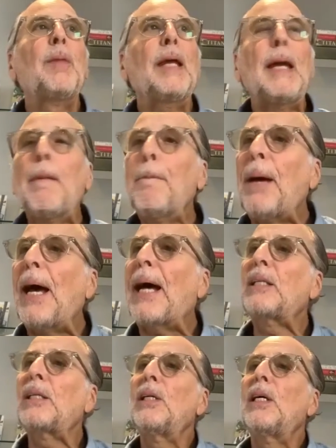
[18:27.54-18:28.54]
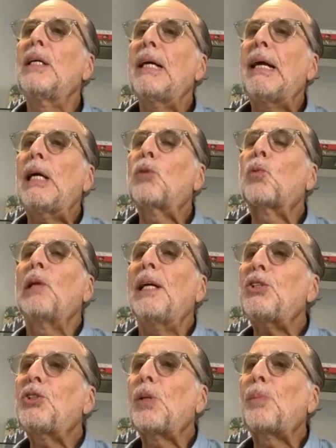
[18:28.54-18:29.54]
impact and
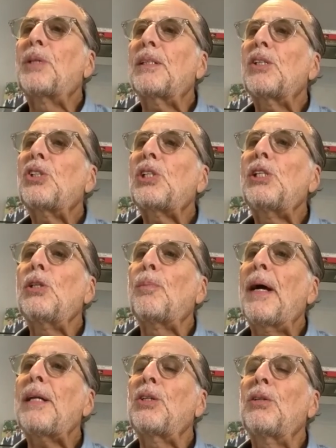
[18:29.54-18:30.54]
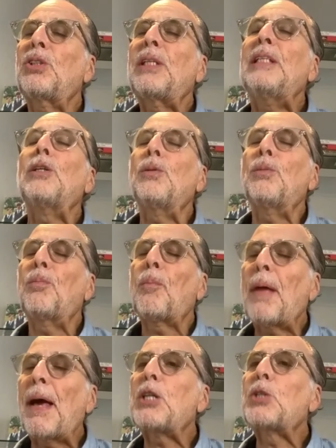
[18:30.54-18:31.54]
relationships at the senior
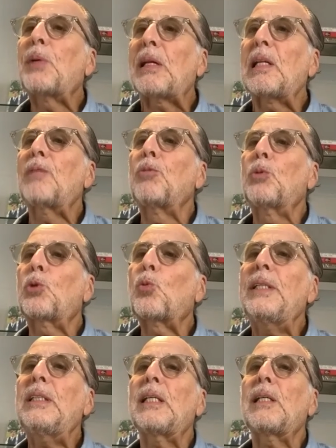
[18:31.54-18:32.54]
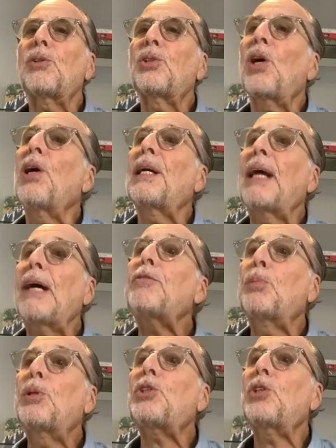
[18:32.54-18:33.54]
management level with retailers are going to have to
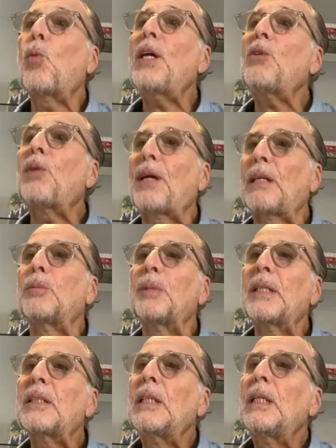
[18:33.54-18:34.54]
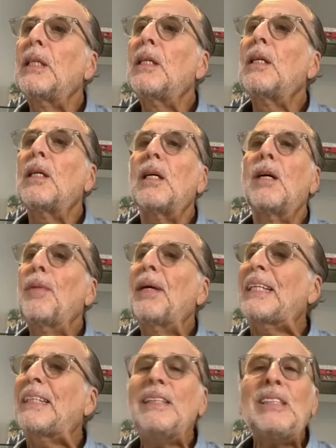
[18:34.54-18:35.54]
push their weight around a little bit.
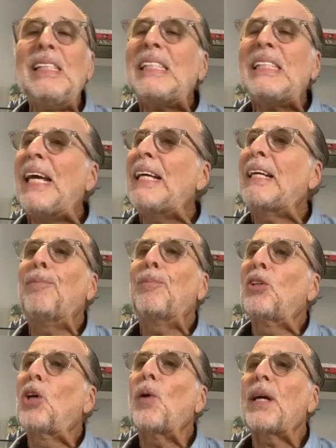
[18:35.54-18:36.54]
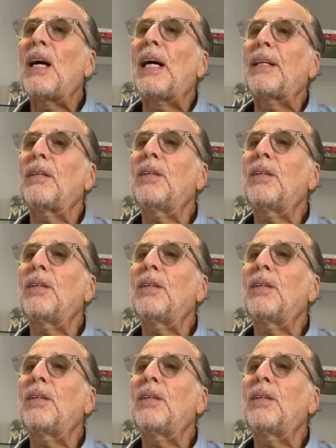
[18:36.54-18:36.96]
This can't keep going on.